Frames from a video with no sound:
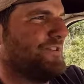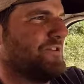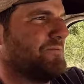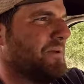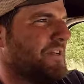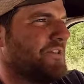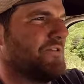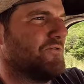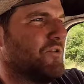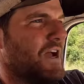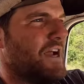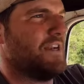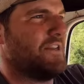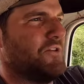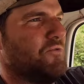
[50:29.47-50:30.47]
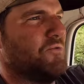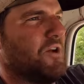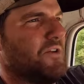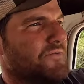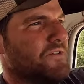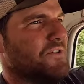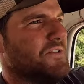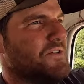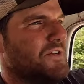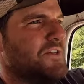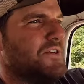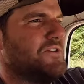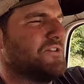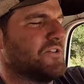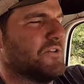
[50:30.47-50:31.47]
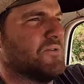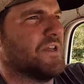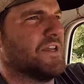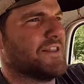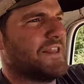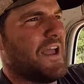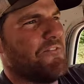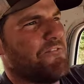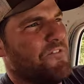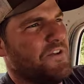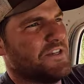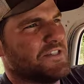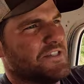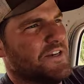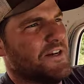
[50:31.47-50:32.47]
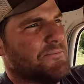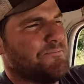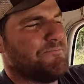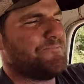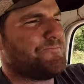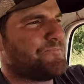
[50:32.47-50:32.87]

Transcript: just makes the ride a little rougher. So get that fixed up.